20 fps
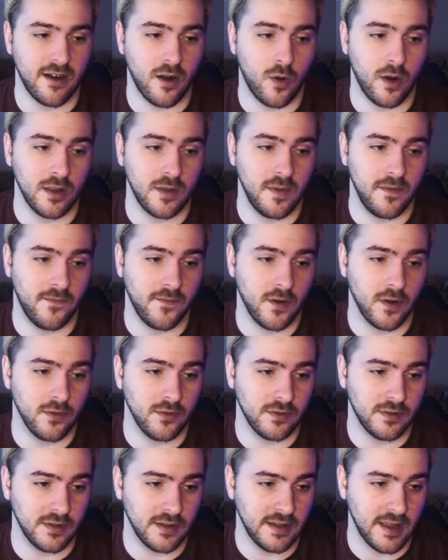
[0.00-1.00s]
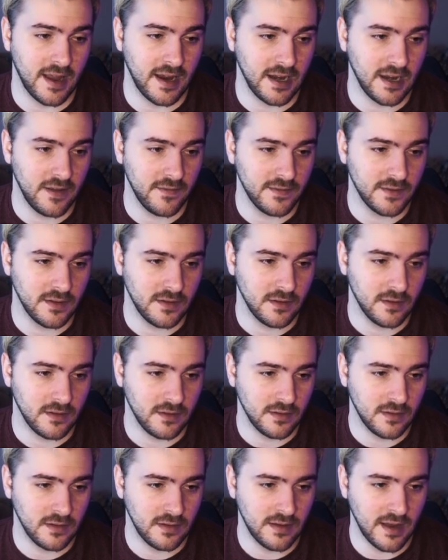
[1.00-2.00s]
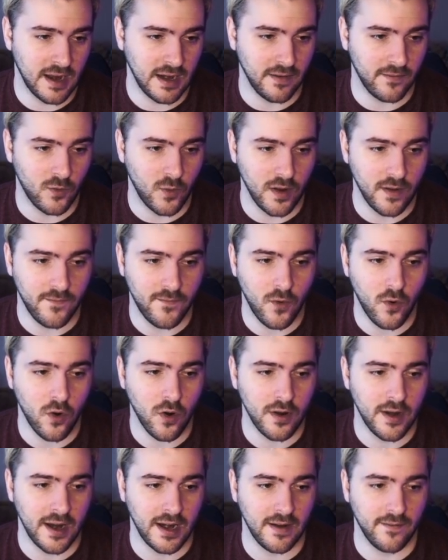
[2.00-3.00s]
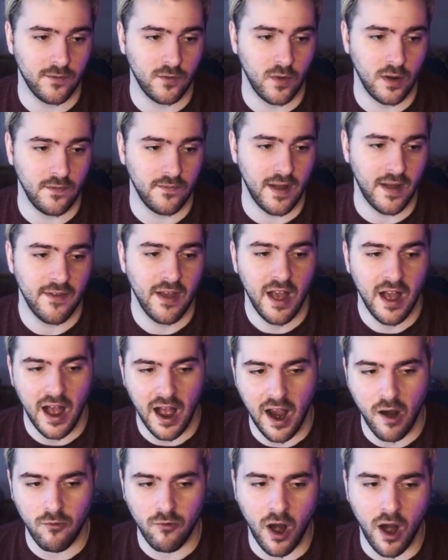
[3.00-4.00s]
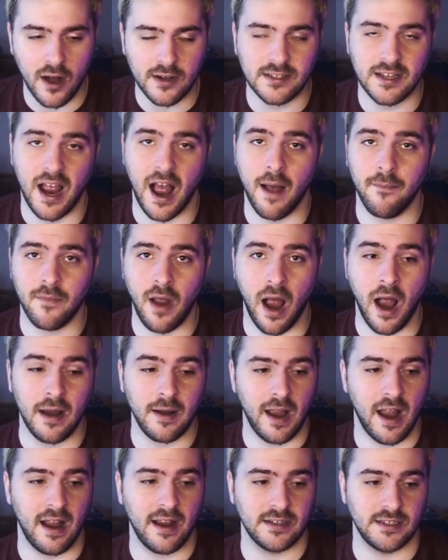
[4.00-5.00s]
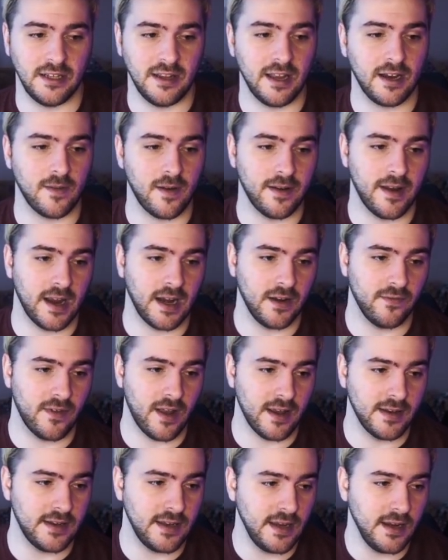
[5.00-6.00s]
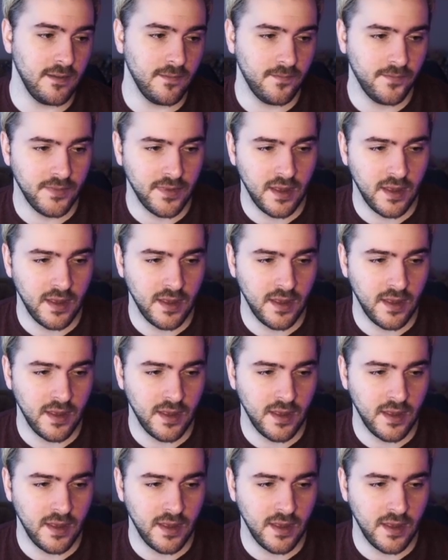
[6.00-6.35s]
I want it to be further into the negative 24, negative 25. Honestly, I actually like around negative 19.